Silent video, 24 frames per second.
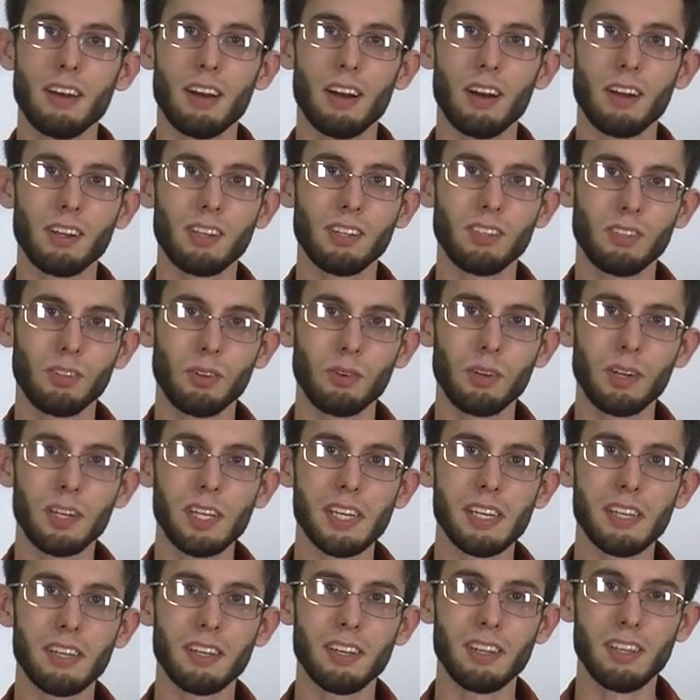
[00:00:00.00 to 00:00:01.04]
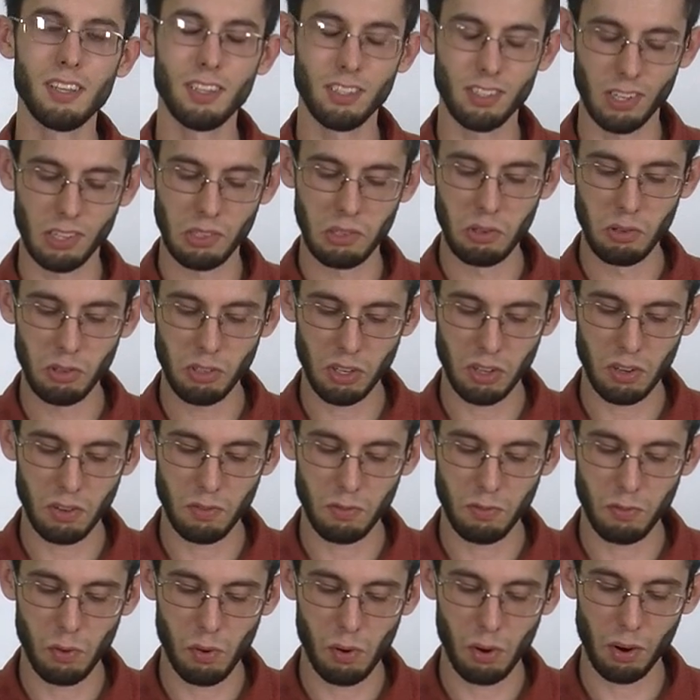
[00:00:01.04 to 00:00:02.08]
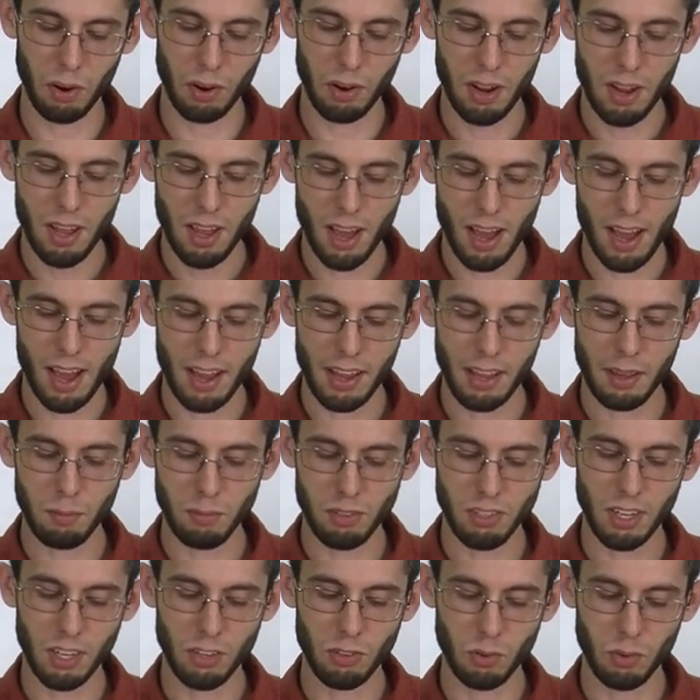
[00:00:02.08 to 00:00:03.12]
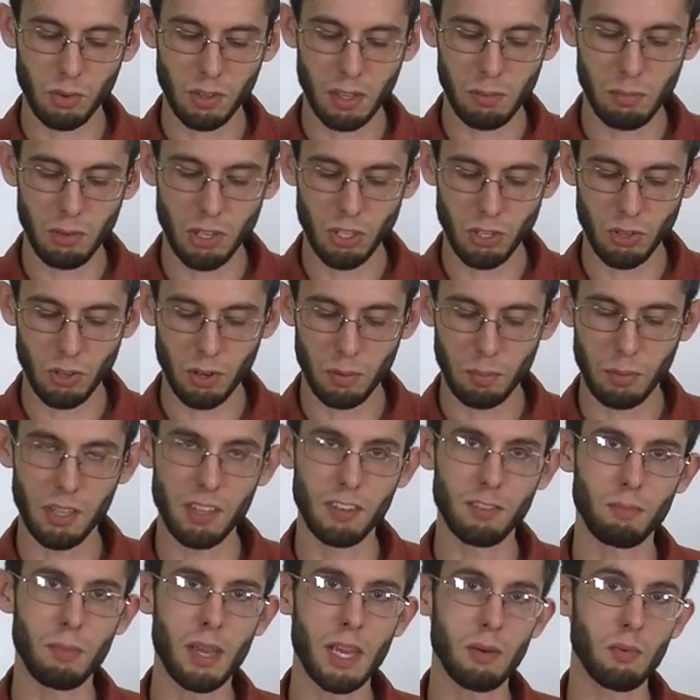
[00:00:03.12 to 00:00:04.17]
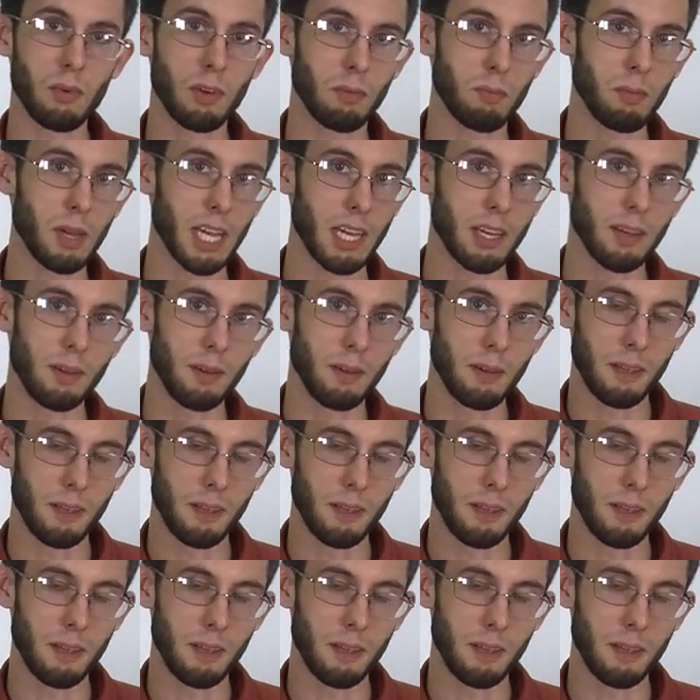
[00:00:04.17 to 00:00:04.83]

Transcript: Archosaurian solution for I am sexually mature, please mate with me.